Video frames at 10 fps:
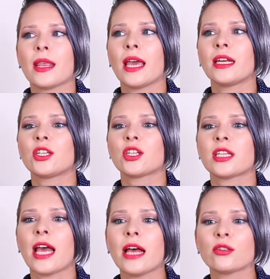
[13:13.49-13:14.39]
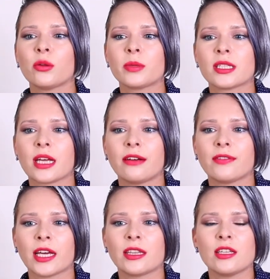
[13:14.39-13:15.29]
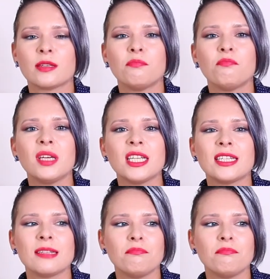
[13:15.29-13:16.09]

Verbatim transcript: and it just has almost kind of like this meat